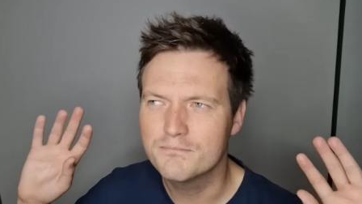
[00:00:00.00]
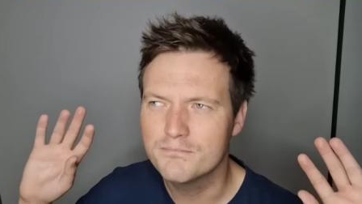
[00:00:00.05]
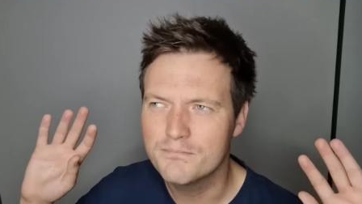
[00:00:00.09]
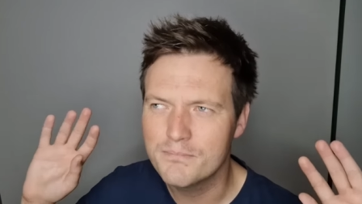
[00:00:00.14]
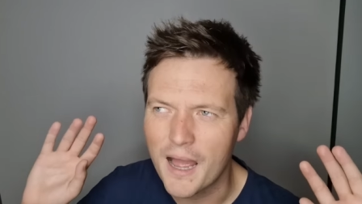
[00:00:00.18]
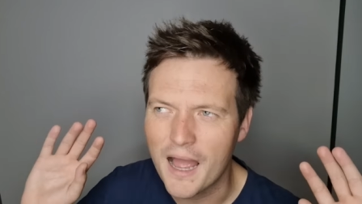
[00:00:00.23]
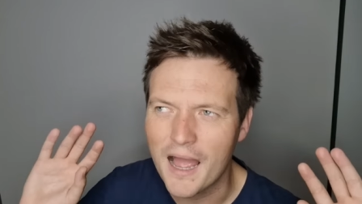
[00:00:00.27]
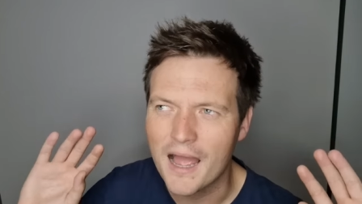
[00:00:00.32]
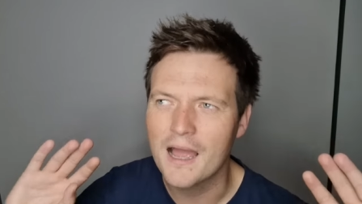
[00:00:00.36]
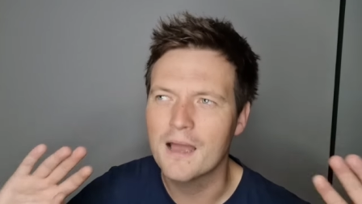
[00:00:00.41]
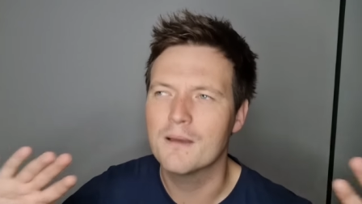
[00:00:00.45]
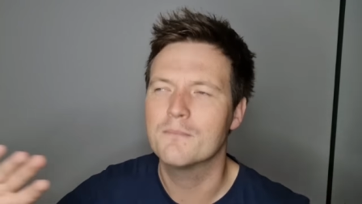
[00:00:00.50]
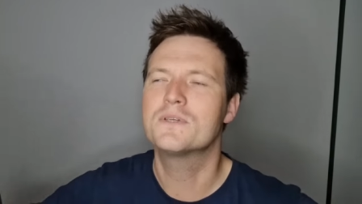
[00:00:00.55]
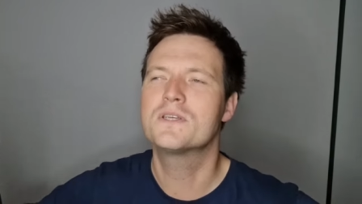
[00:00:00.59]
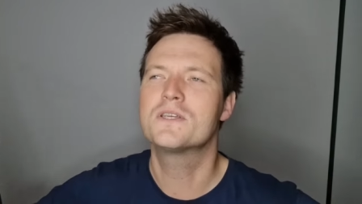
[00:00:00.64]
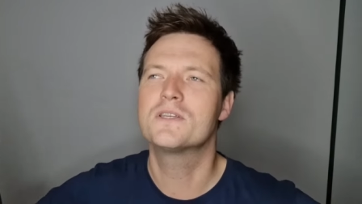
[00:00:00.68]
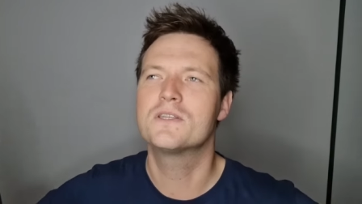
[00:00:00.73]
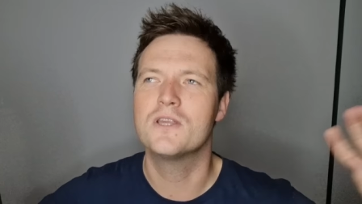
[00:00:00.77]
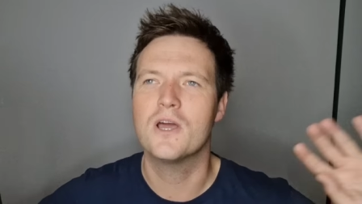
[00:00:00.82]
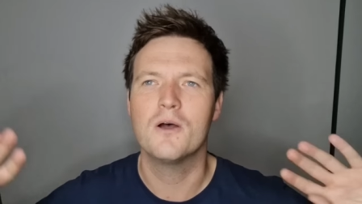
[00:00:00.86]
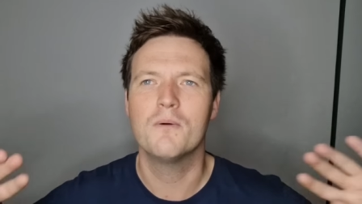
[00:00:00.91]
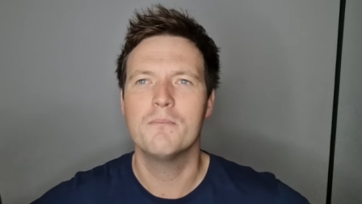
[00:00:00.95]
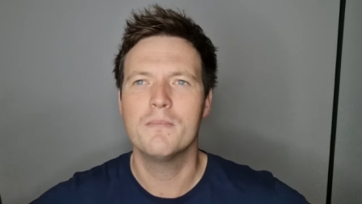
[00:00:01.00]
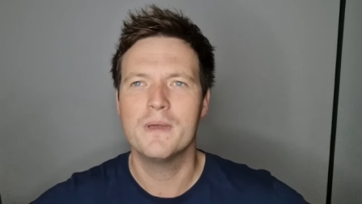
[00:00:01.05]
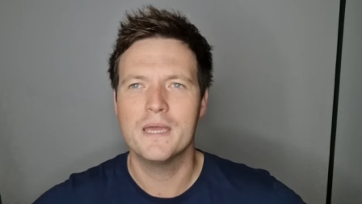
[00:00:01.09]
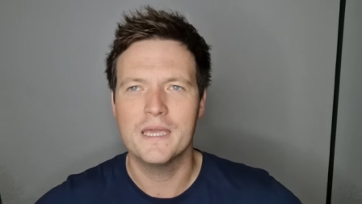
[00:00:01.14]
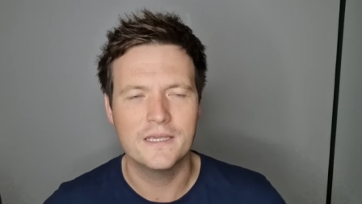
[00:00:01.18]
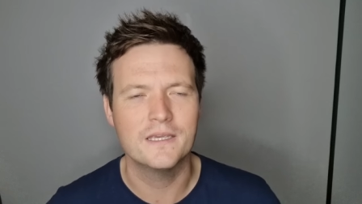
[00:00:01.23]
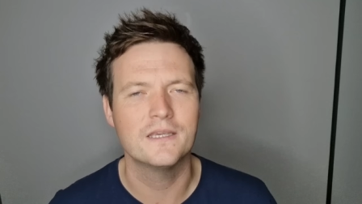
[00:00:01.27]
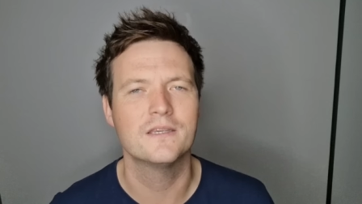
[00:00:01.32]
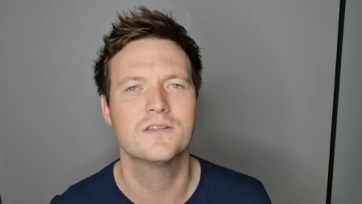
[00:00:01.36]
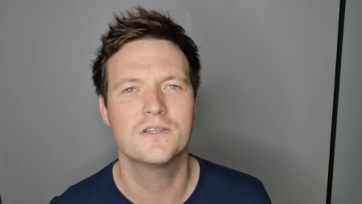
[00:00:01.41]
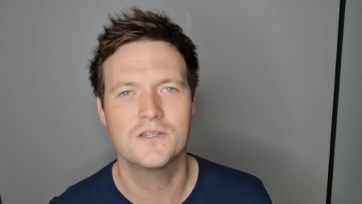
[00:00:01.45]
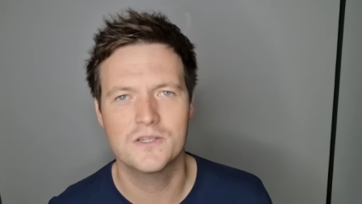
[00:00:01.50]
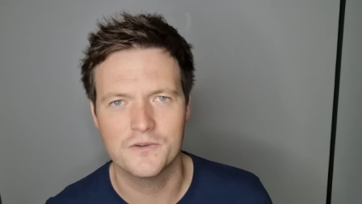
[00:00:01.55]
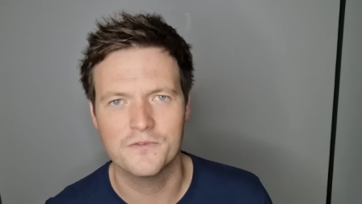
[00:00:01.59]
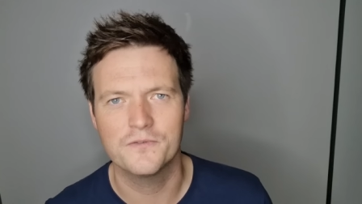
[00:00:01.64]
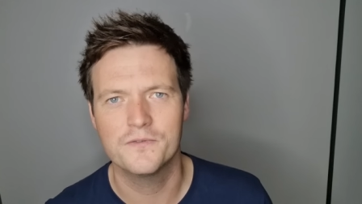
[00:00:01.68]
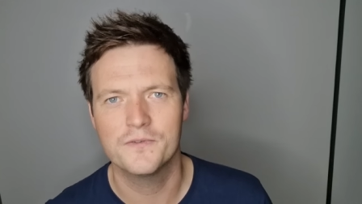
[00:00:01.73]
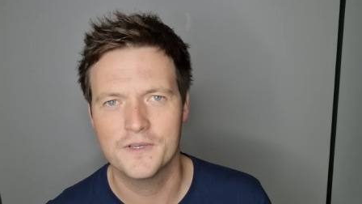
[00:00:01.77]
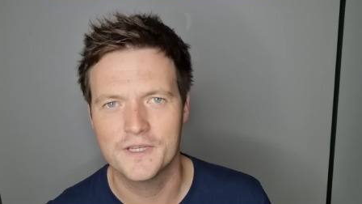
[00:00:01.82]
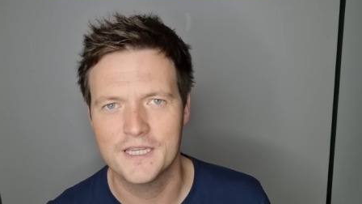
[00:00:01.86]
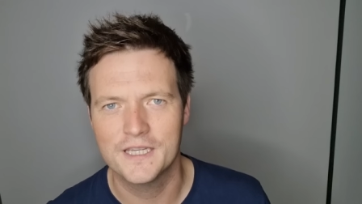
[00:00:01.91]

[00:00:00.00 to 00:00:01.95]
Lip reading: perhaps stop making stuff for